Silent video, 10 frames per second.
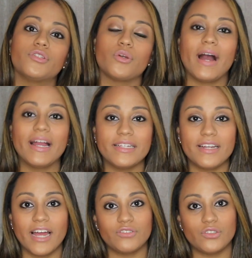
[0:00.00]
so I
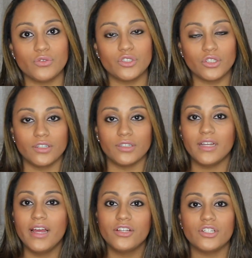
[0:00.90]
didn't have to
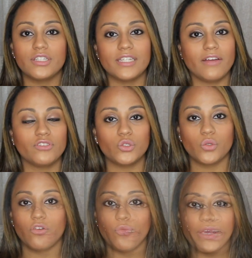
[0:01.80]
return just after
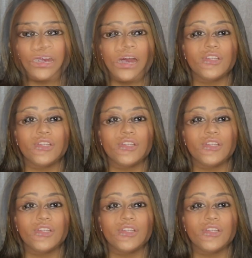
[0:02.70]
12 weeks.